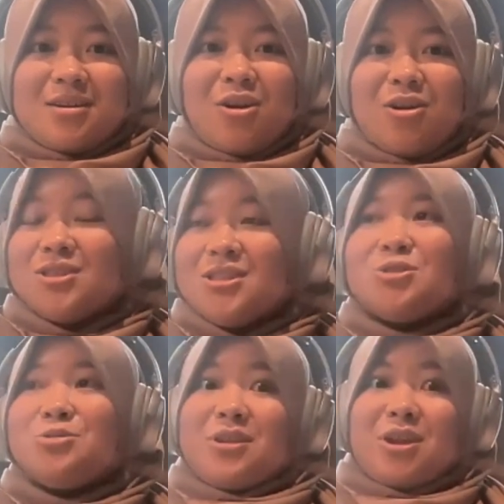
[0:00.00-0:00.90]

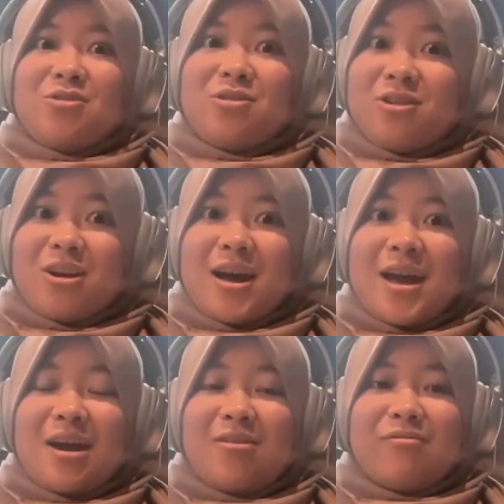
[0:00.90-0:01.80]
constituent that you're going to
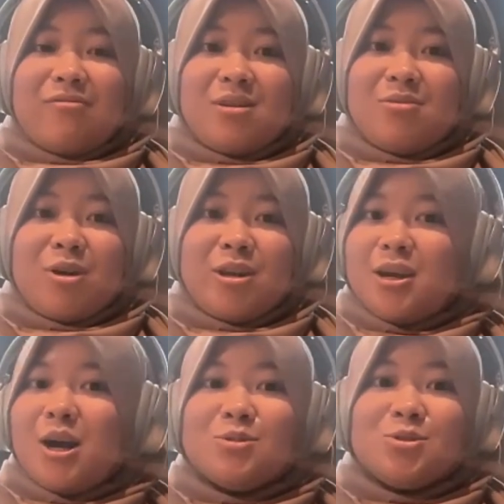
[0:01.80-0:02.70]
have when
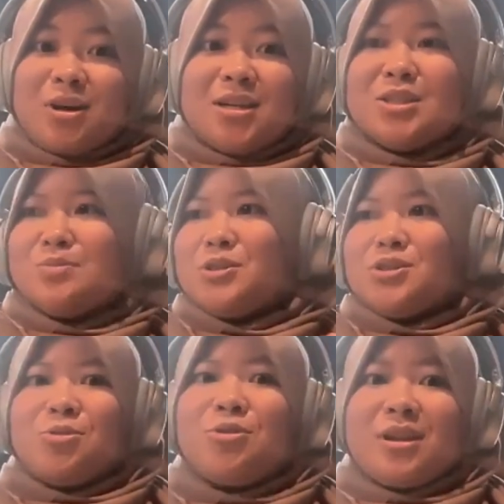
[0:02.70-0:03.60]
it comes to
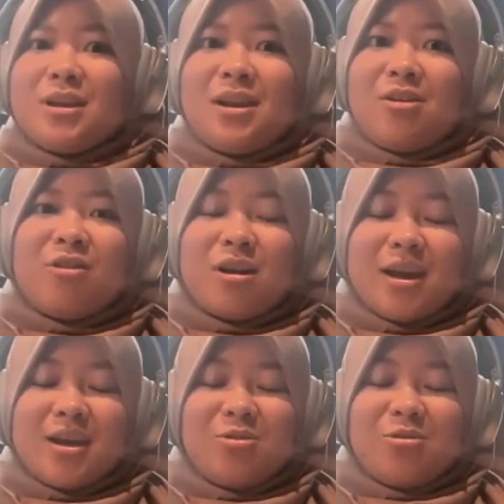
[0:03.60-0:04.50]
customers, or
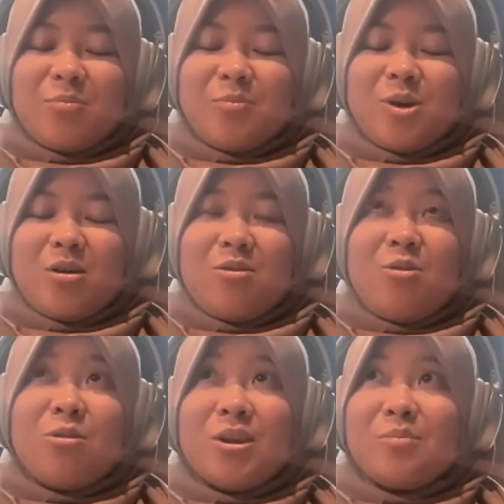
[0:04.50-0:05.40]
like your
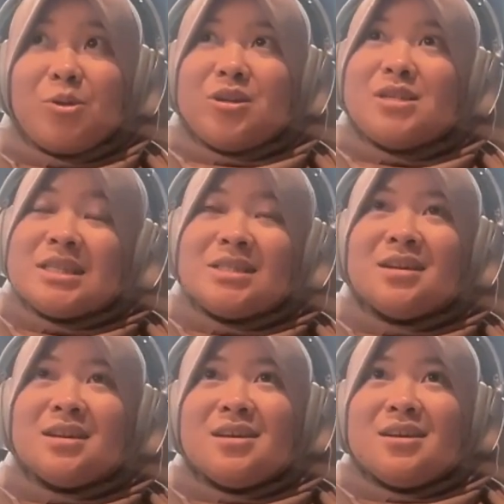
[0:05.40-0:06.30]
own employees.
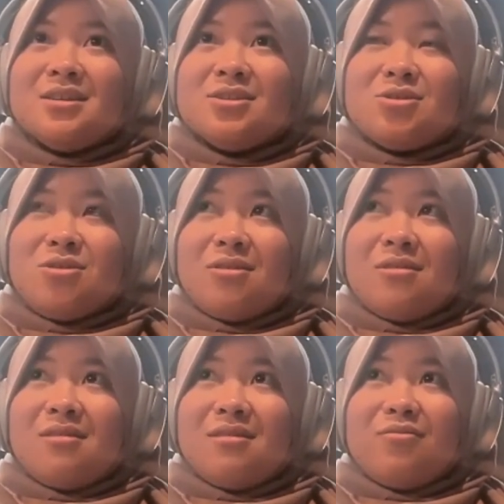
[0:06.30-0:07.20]

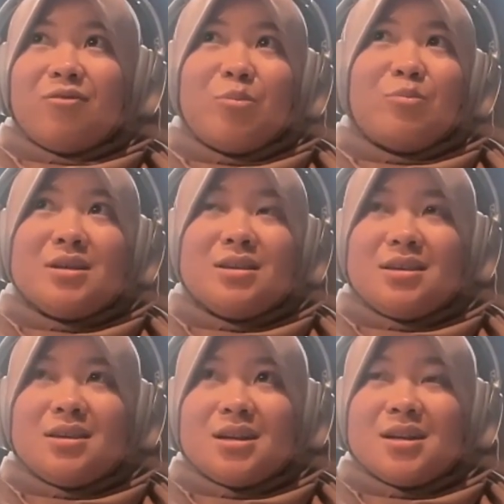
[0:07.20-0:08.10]
So for me
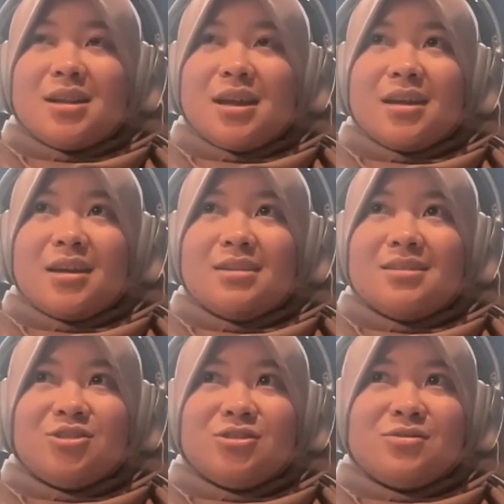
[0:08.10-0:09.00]
here, like
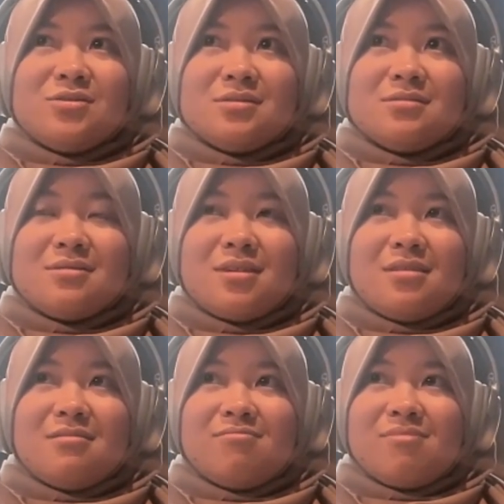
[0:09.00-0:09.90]
just
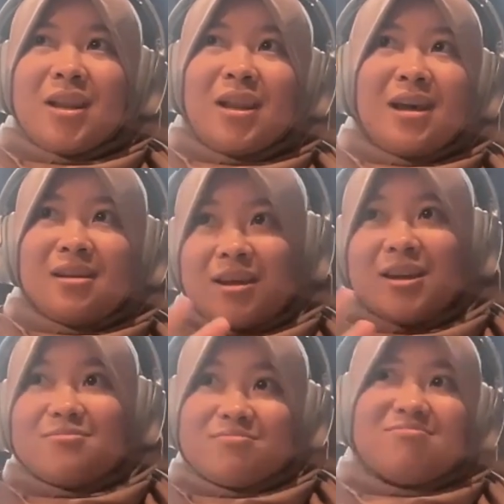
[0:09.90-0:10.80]
like